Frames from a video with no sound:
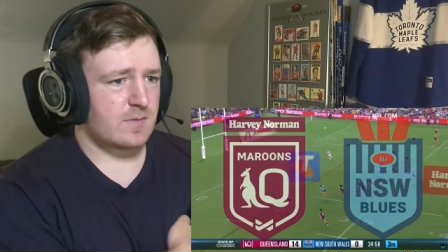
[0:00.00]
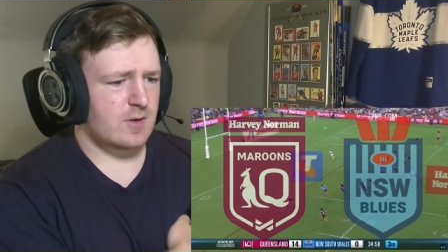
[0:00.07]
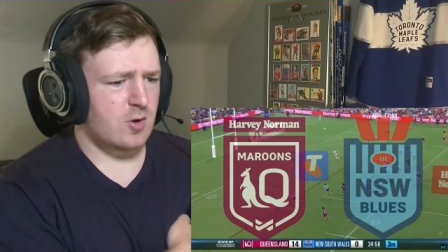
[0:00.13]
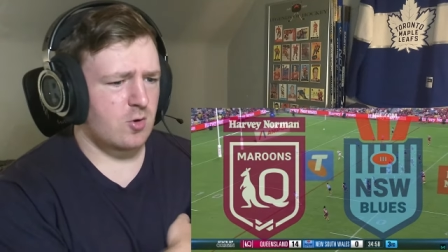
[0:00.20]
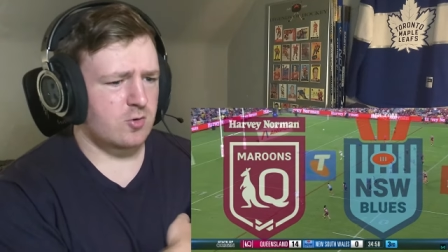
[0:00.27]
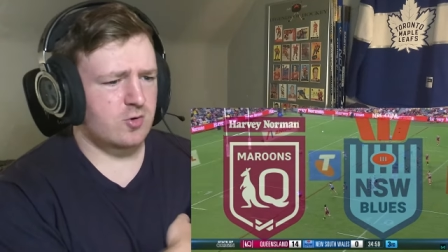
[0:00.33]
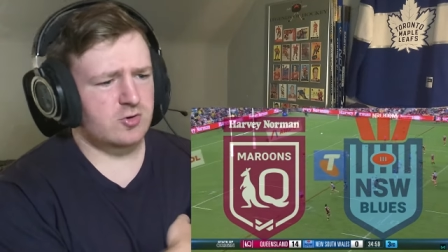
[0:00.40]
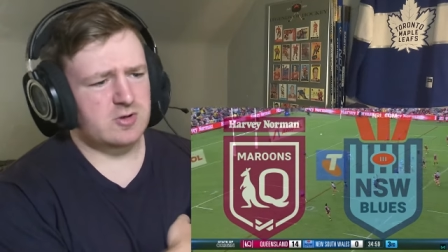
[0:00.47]

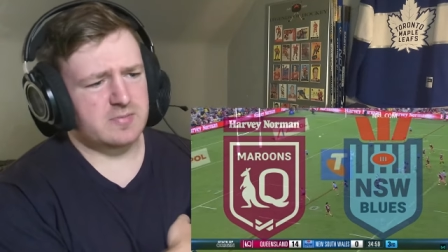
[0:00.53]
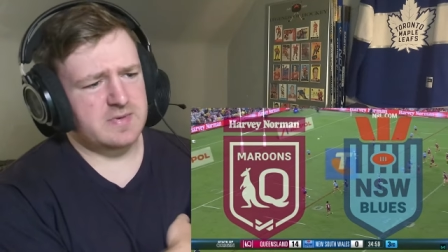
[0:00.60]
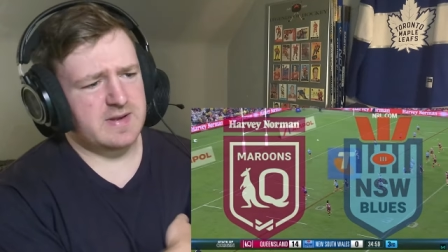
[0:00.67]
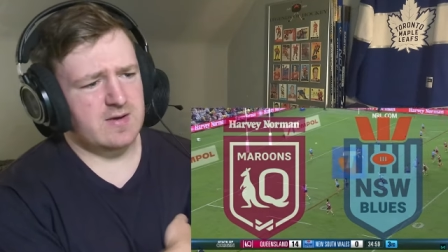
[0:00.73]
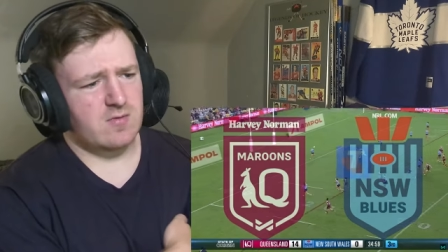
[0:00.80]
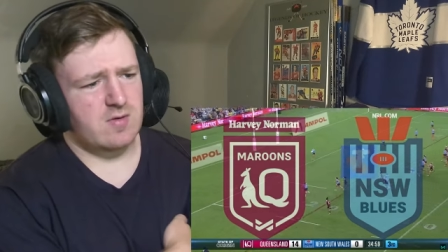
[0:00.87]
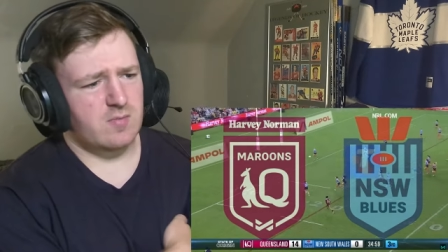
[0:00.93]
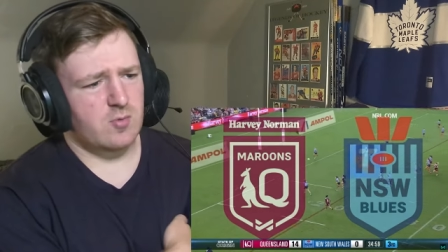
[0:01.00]
Oh, don't tell me to
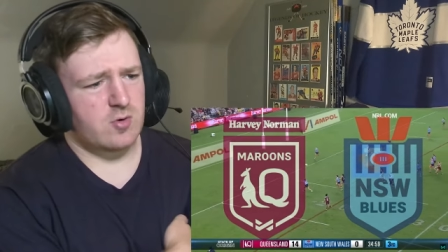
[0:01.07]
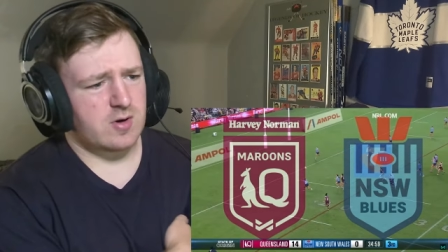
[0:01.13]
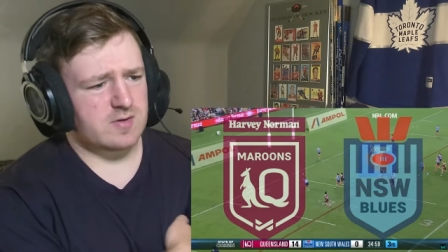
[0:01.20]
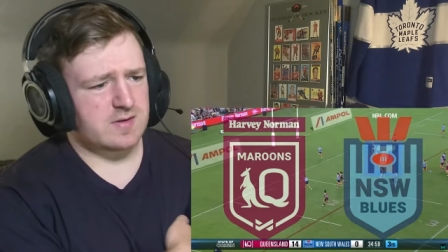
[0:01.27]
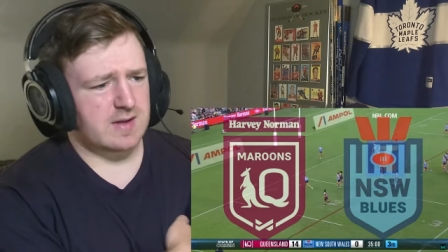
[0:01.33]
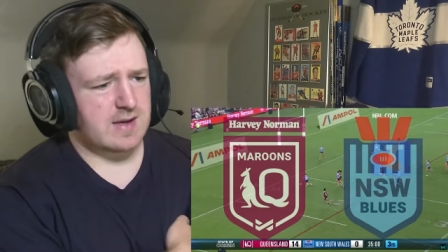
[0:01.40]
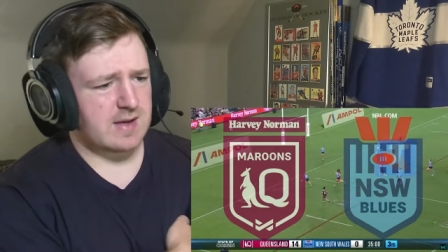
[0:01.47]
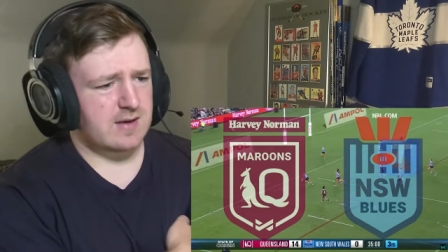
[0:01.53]
get one more at
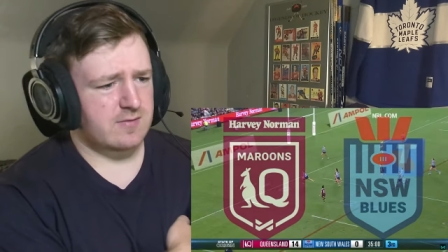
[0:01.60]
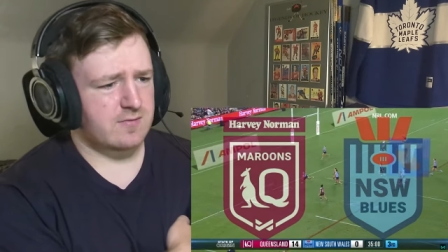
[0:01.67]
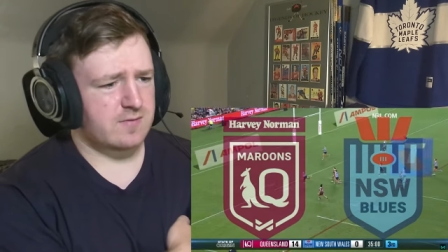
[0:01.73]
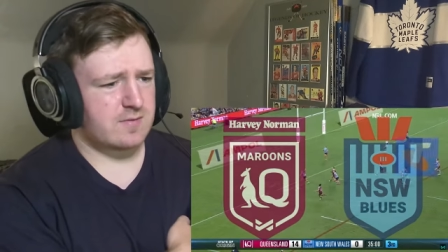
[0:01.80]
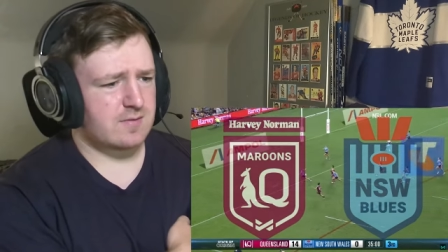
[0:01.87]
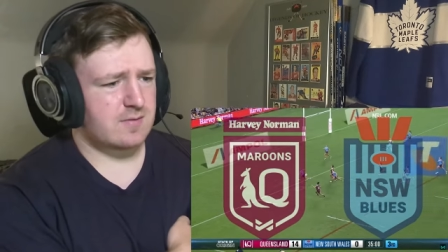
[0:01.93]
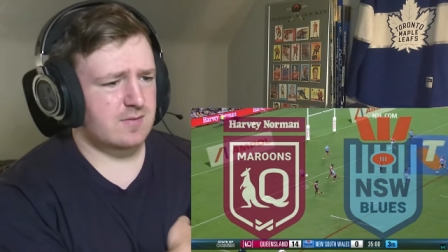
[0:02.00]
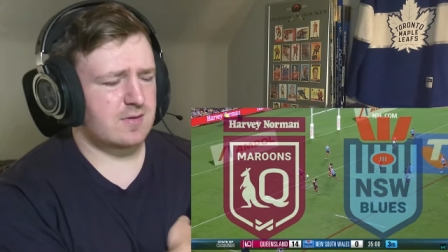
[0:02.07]
the
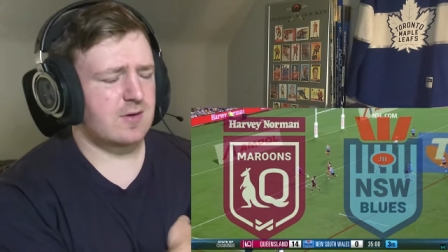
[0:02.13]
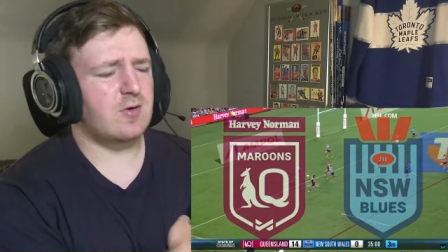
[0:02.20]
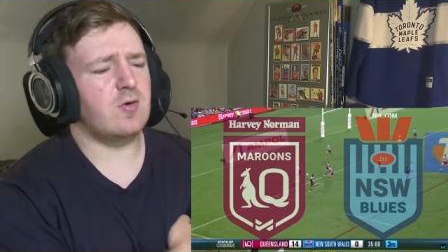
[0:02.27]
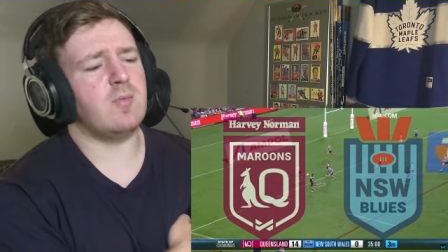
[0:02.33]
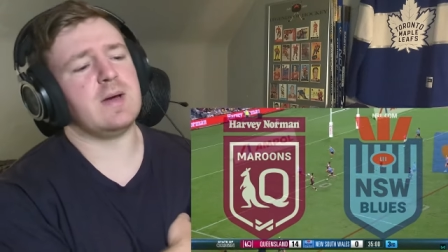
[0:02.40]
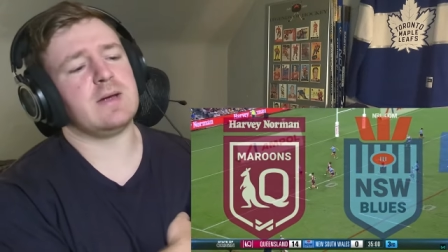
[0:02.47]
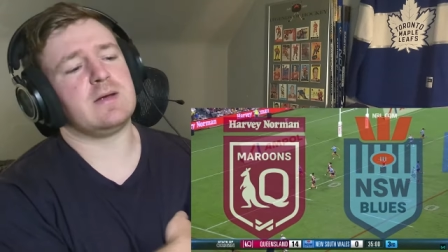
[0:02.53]
half. Oh my